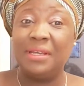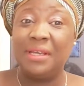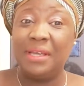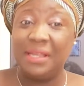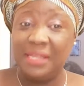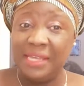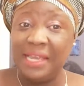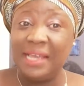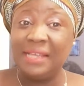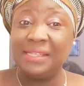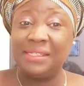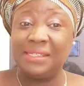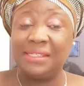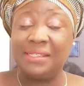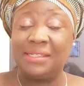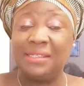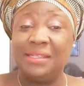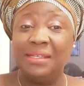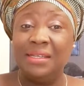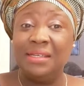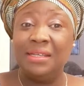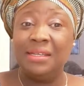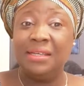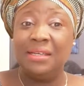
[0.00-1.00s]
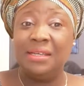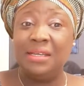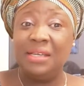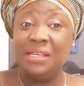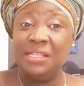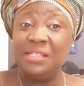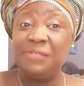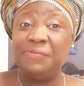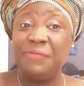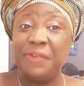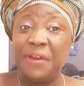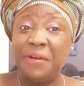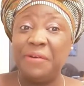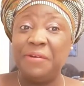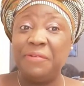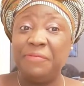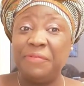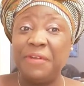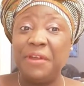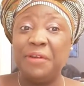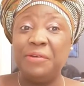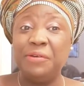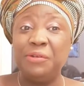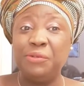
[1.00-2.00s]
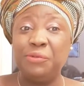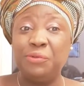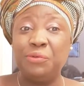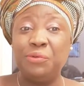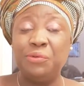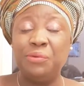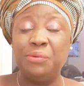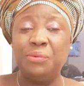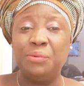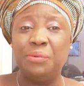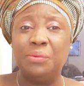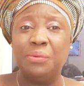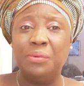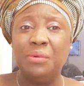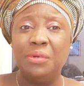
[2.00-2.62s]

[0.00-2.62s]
Yes, it's very, very true.